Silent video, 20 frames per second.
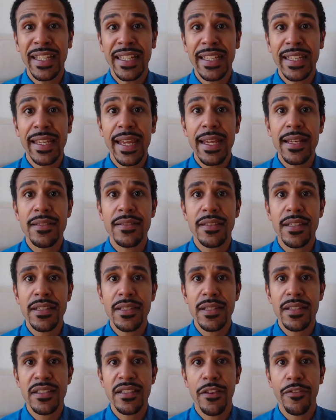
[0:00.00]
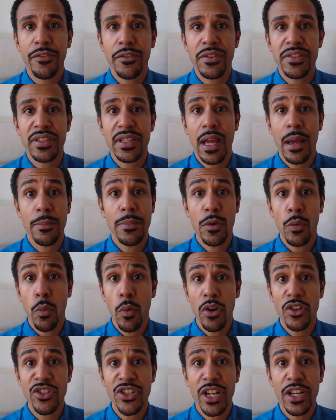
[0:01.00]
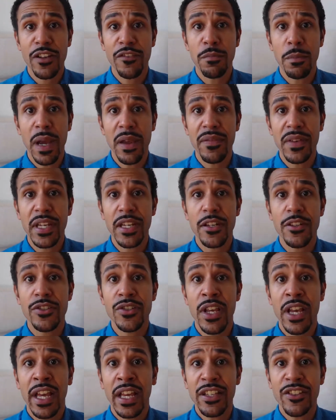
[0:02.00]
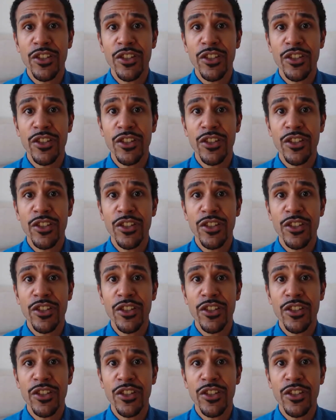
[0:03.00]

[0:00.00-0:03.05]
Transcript: In case this is the first time you watch any of my videos,